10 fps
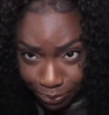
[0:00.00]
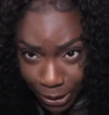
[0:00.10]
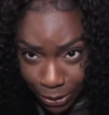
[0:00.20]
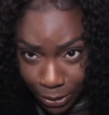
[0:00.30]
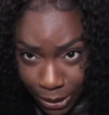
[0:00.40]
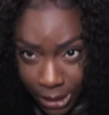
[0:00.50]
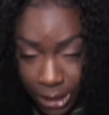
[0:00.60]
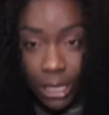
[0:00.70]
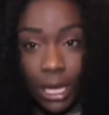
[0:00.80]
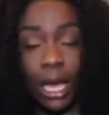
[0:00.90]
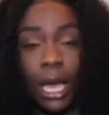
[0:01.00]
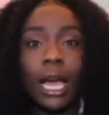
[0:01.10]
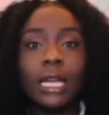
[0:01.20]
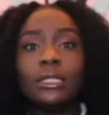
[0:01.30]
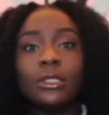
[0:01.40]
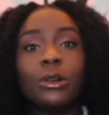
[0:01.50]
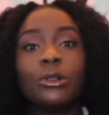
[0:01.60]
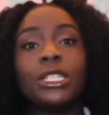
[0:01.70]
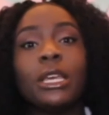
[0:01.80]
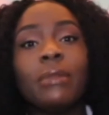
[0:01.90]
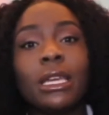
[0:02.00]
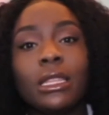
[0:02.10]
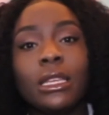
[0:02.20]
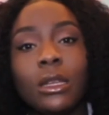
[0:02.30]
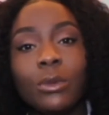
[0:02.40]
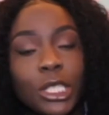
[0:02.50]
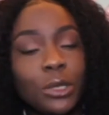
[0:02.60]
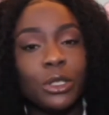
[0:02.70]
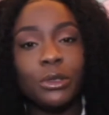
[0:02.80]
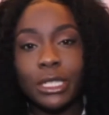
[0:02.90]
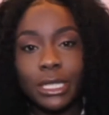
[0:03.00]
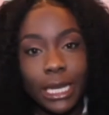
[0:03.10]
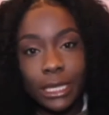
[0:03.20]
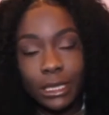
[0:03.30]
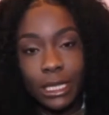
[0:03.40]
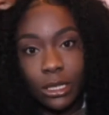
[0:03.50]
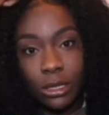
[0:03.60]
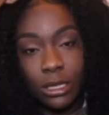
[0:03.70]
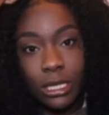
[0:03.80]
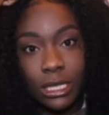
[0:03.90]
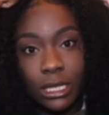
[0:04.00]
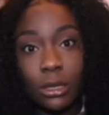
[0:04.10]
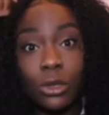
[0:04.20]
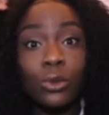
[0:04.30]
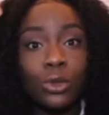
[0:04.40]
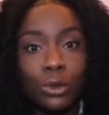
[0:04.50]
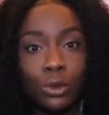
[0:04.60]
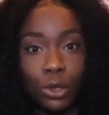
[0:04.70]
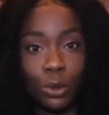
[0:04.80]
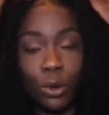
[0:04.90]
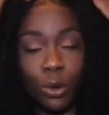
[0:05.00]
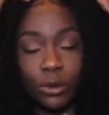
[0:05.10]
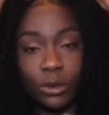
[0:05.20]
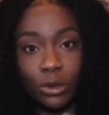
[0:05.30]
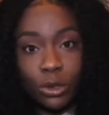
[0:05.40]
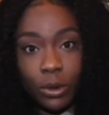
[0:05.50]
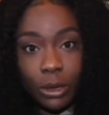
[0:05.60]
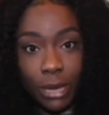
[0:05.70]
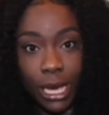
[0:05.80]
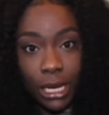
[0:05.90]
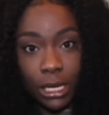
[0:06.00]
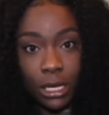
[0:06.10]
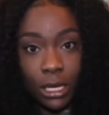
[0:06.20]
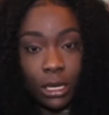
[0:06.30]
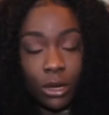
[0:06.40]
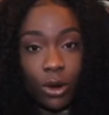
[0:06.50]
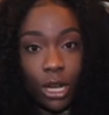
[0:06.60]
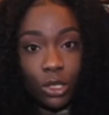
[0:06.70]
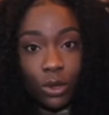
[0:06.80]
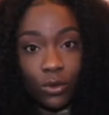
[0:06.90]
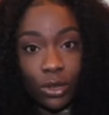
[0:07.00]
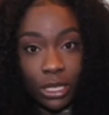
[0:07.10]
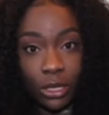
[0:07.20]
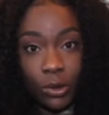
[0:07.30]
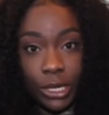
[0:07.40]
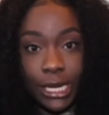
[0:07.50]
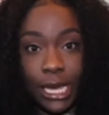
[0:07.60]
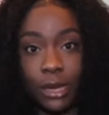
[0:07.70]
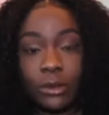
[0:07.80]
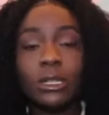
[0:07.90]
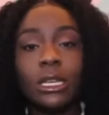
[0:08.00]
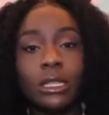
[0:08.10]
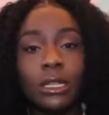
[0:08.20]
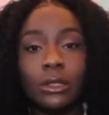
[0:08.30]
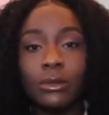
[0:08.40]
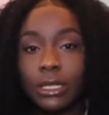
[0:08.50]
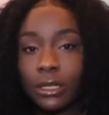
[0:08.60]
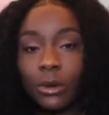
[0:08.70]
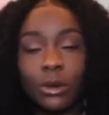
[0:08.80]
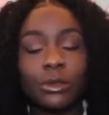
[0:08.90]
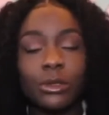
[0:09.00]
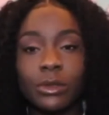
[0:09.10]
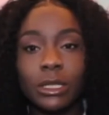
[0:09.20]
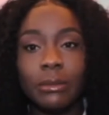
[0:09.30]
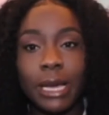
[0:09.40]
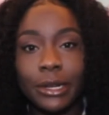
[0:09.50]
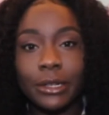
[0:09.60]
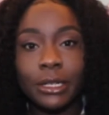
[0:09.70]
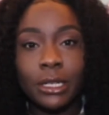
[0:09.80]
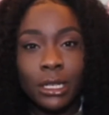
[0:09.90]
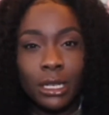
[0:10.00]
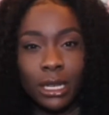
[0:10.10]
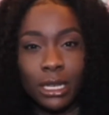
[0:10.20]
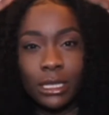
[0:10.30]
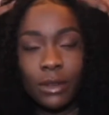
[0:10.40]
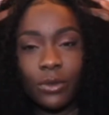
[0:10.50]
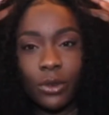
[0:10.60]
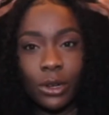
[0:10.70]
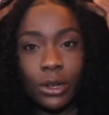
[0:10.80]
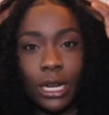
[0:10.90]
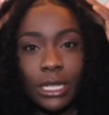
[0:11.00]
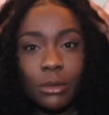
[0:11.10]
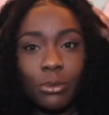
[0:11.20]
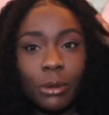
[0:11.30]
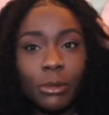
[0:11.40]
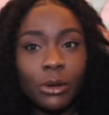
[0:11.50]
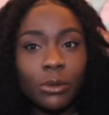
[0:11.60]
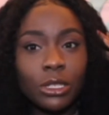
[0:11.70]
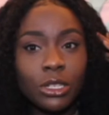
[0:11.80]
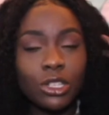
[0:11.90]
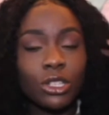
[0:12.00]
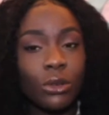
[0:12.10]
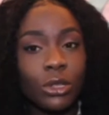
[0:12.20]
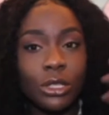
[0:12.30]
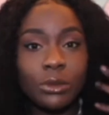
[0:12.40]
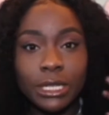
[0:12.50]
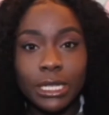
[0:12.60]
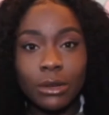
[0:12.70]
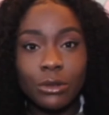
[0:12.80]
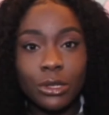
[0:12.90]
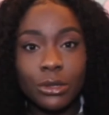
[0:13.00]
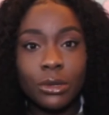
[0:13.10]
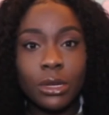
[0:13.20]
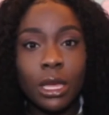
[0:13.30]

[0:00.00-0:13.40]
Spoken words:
Can you see it? I did the crochet method, which is when you just take the needle, you do 2 cornrows going back, crossover, and then going down, and then the rest of the cornrows don't really matter, except for I did perimeter ones to sew the unit down to.